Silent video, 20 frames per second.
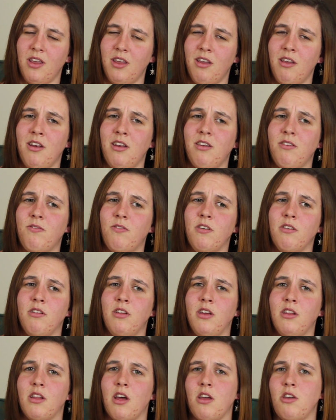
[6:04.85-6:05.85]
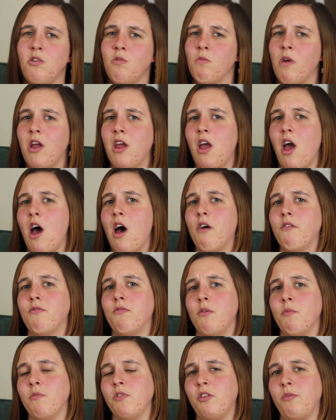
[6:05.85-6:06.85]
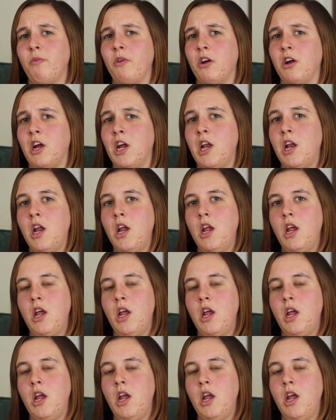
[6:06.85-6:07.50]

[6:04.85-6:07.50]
any feeling that you might have from the Spirit.